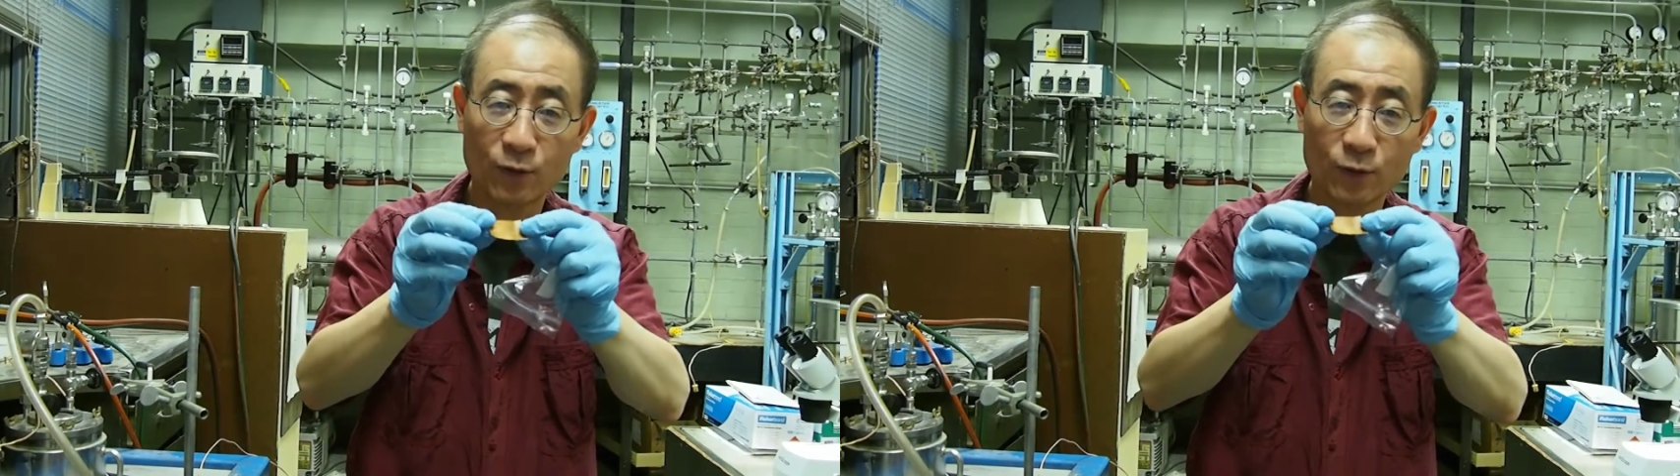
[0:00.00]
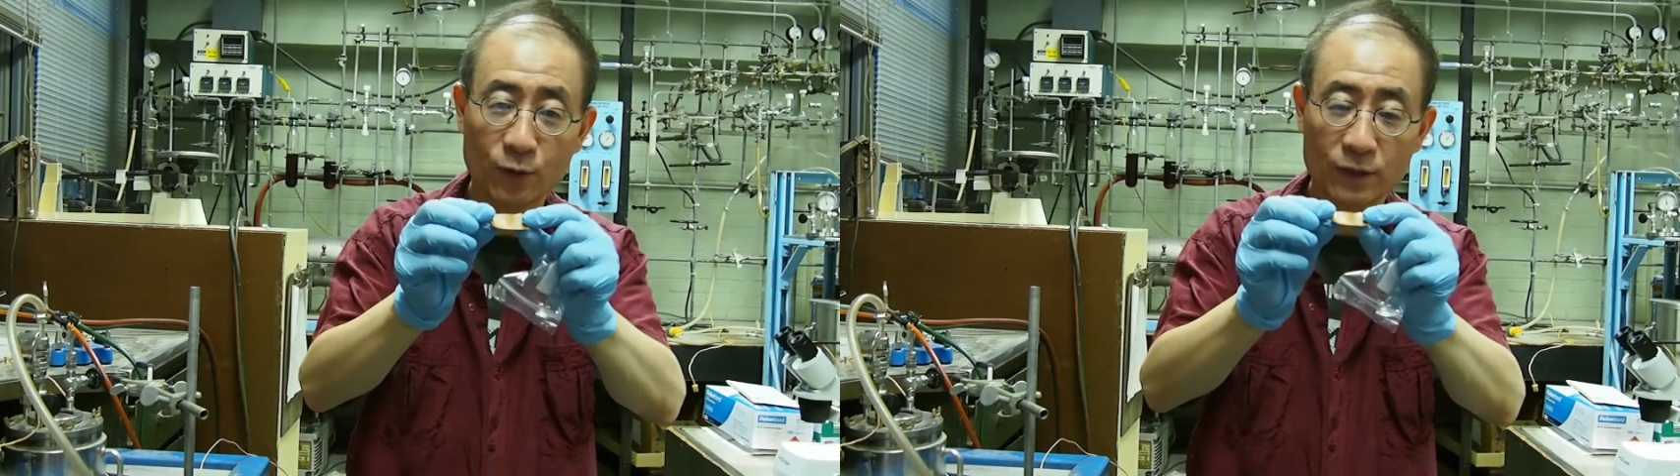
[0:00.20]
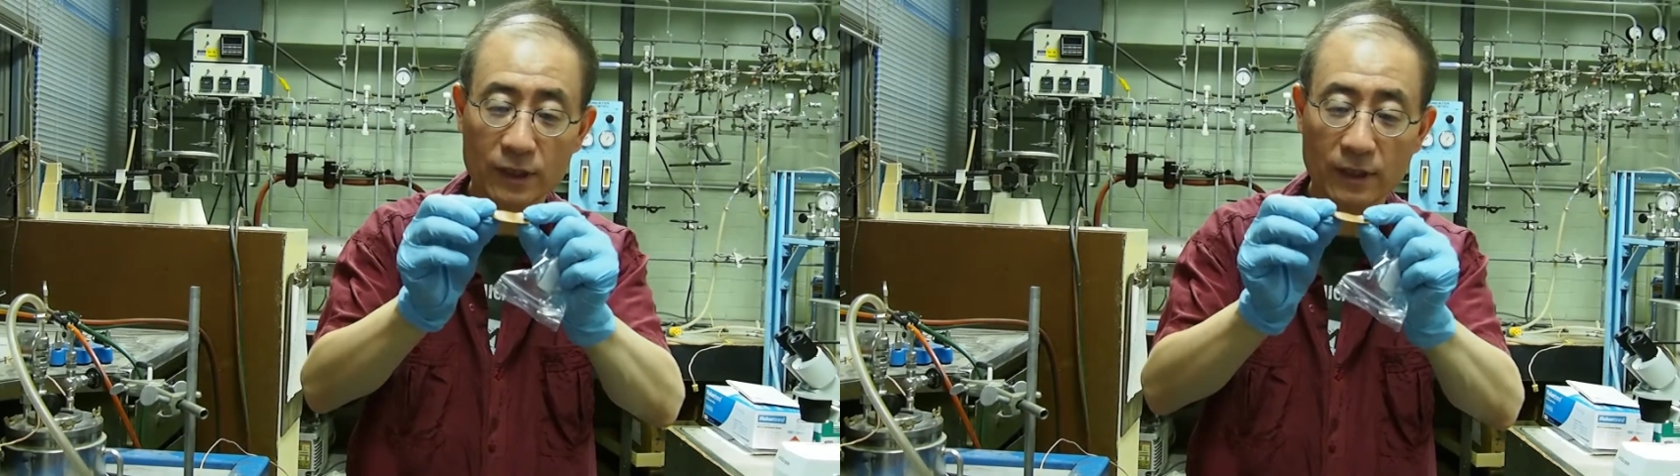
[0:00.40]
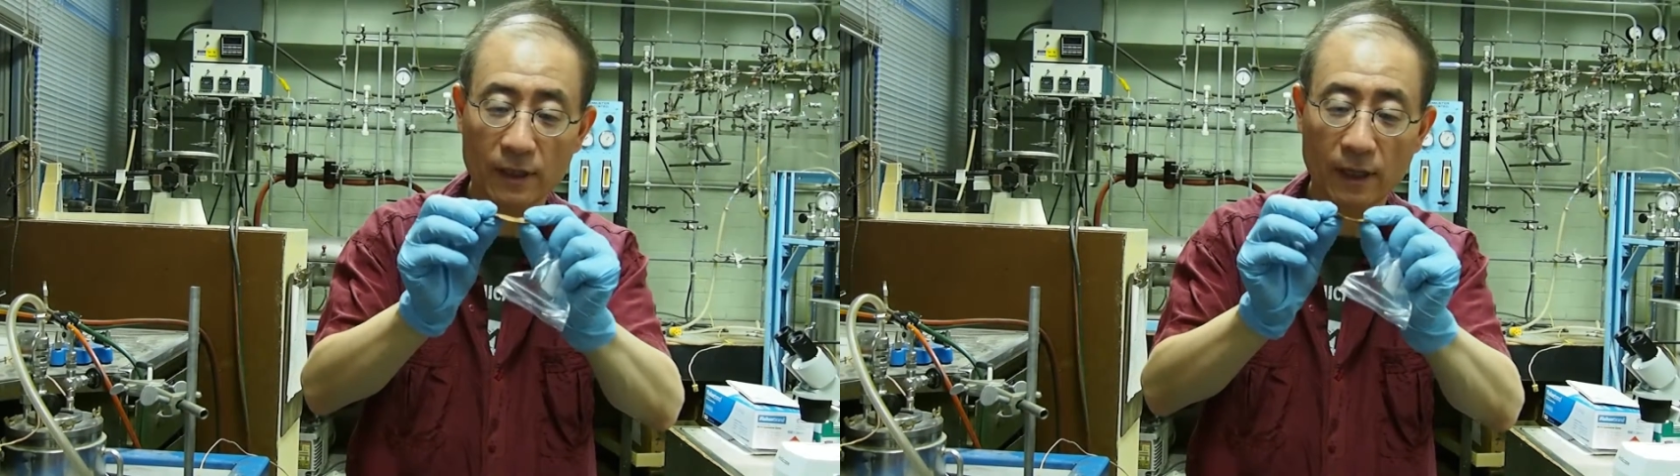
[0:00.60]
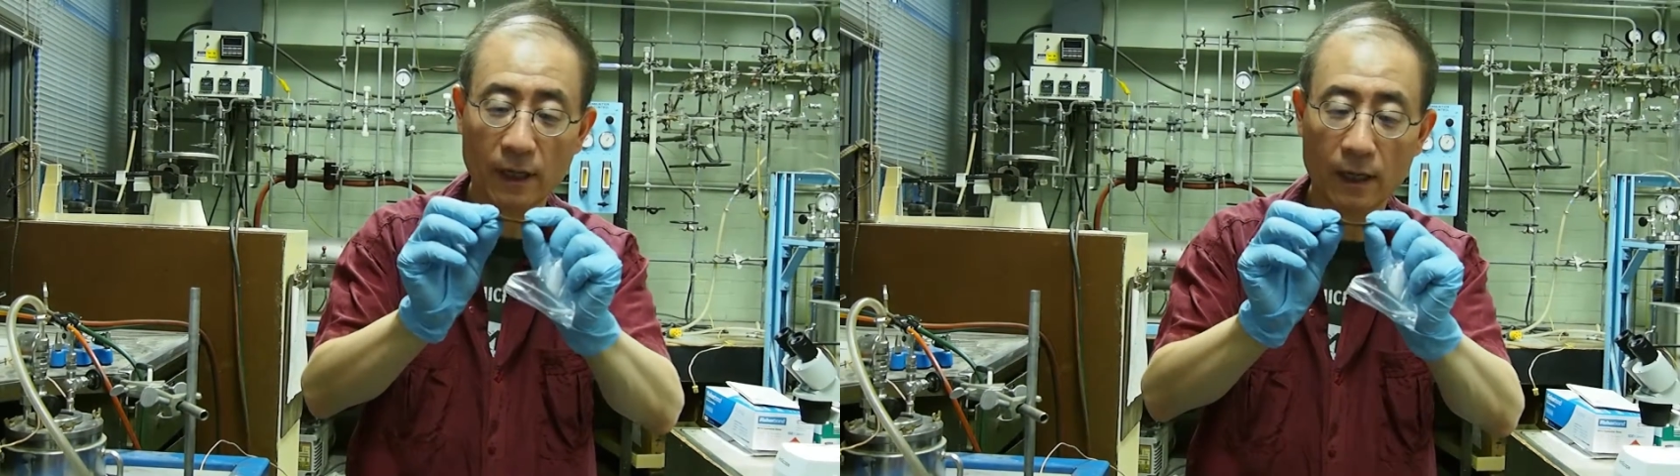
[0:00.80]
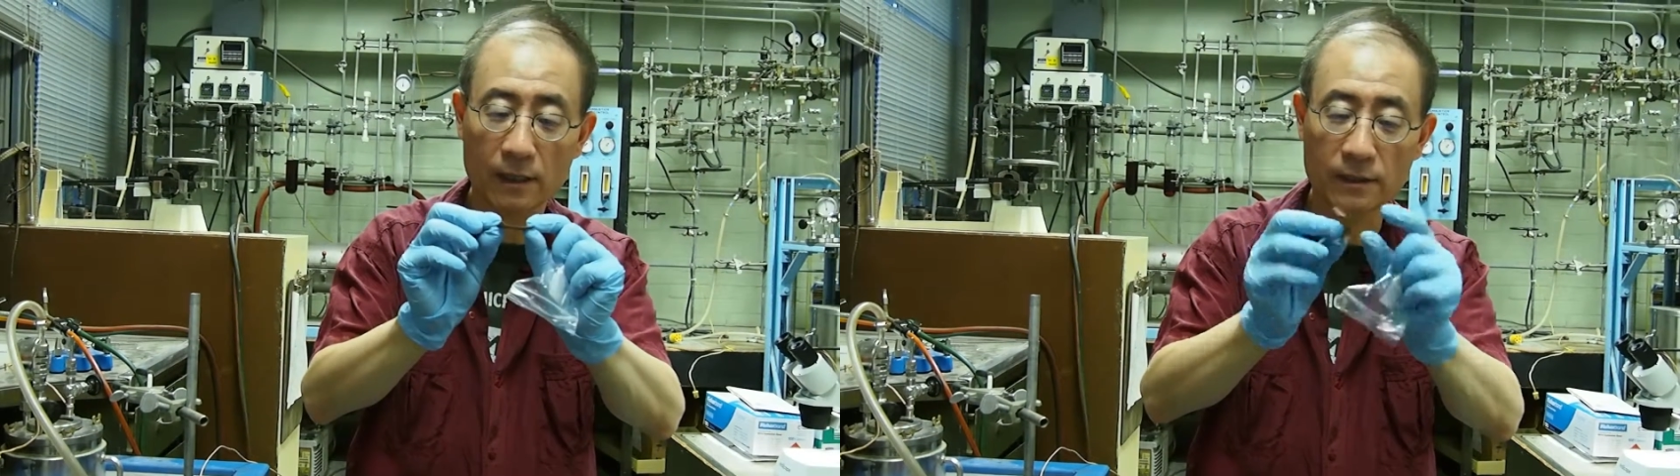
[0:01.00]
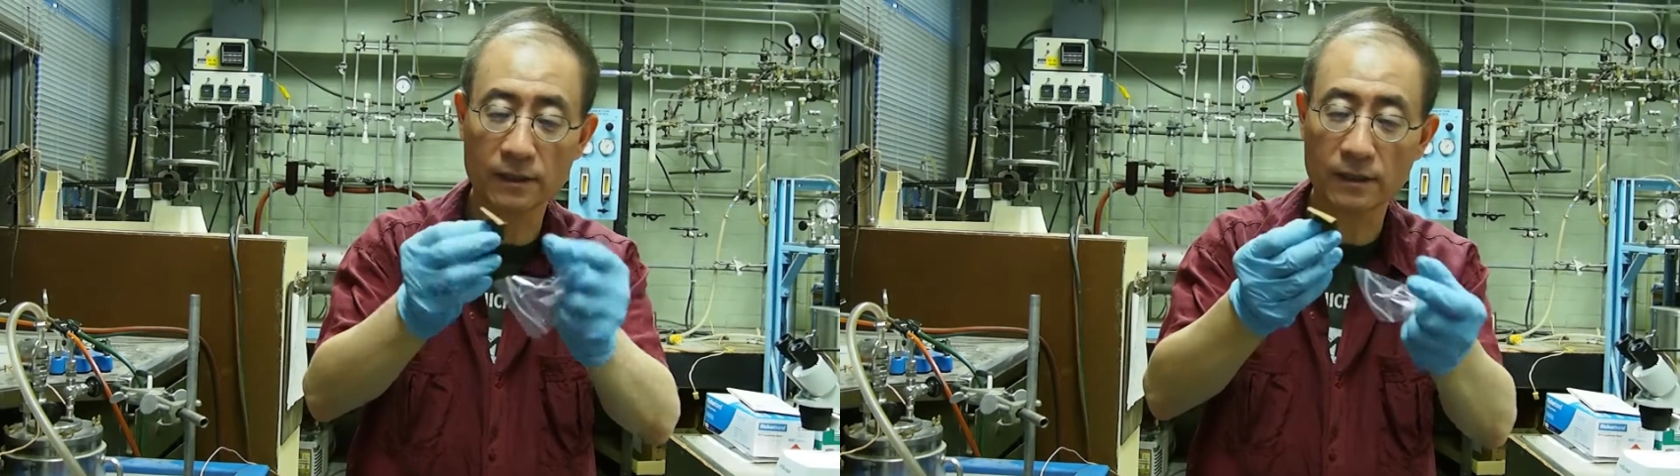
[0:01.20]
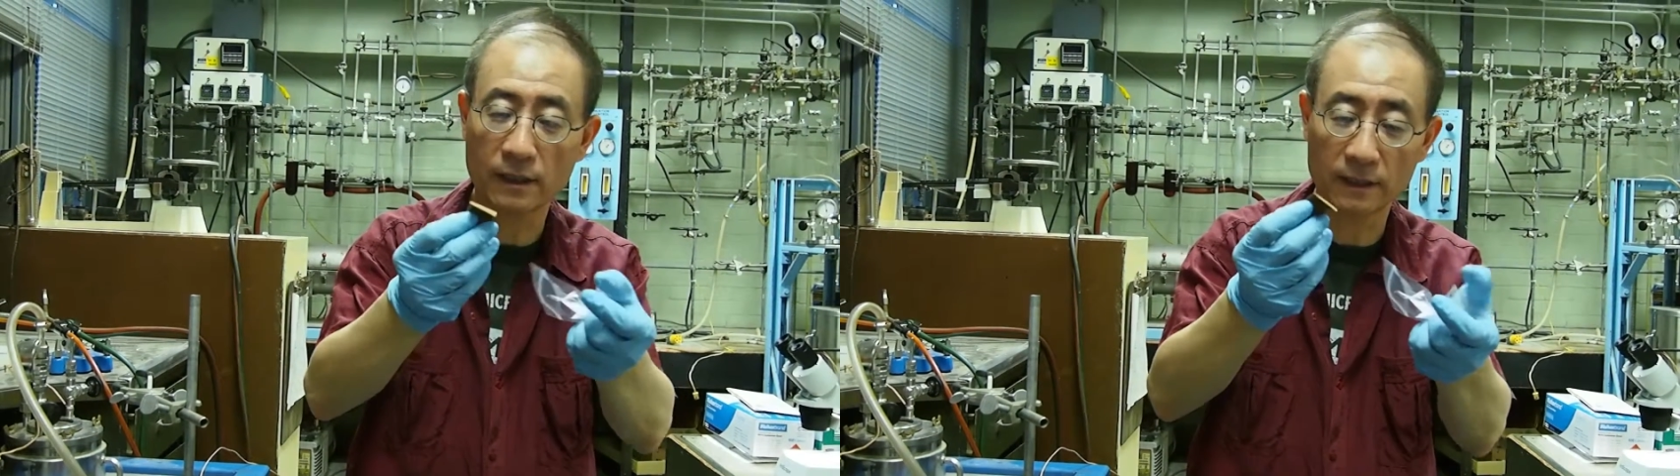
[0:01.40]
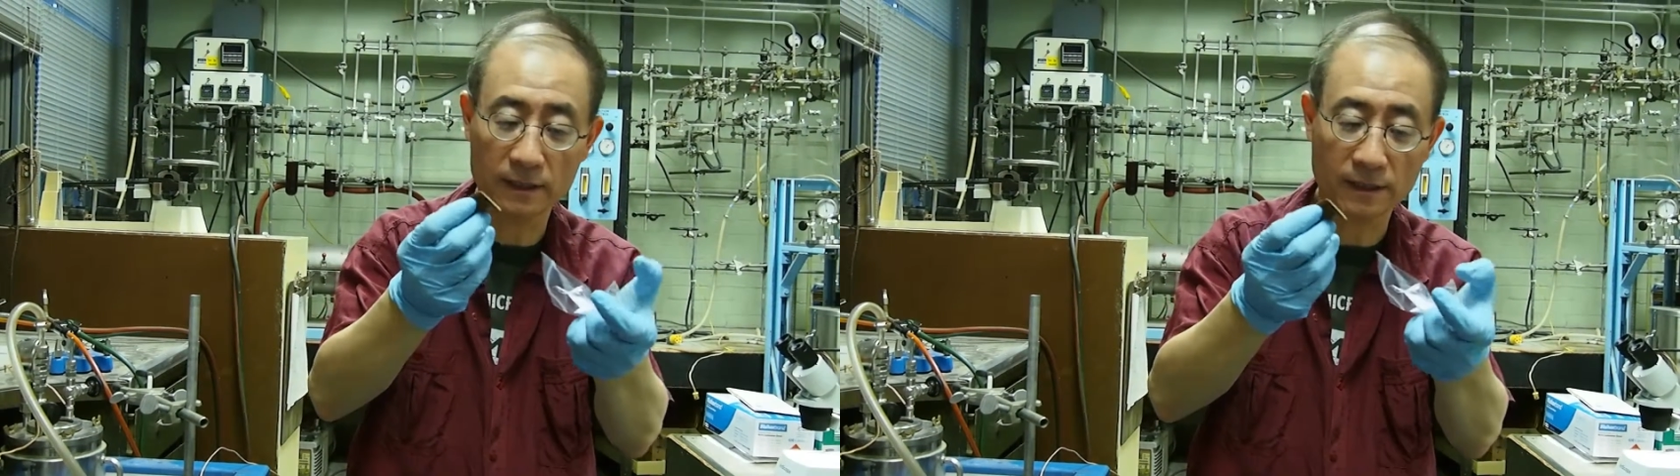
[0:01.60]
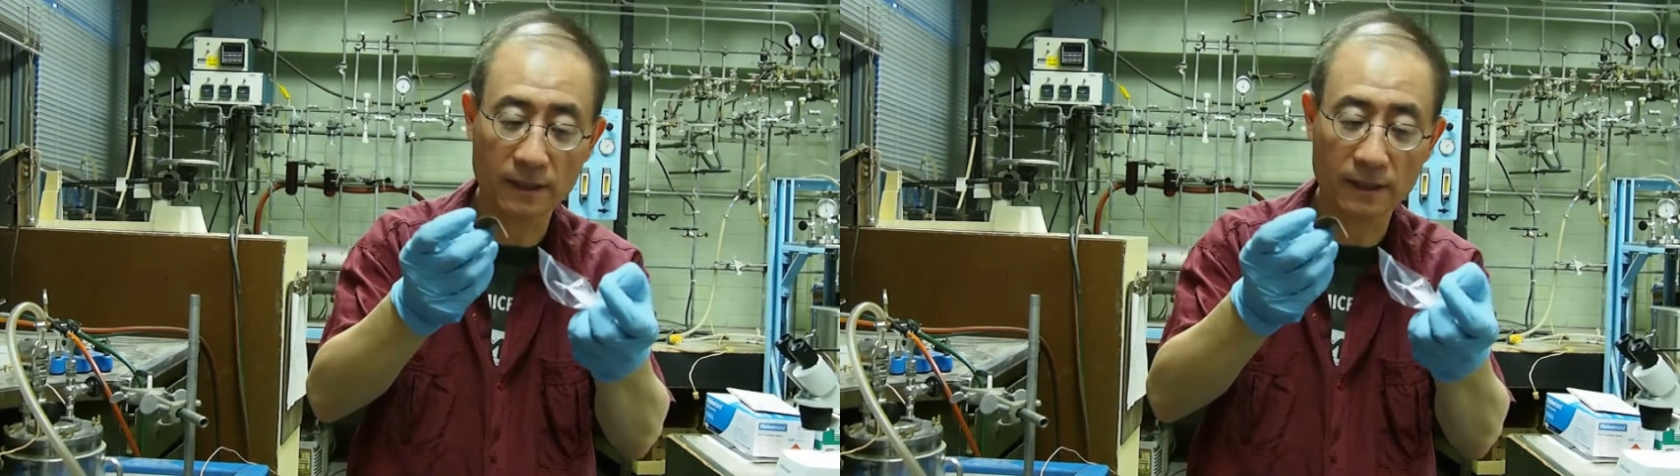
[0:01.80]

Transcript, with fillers: wrote their arts on this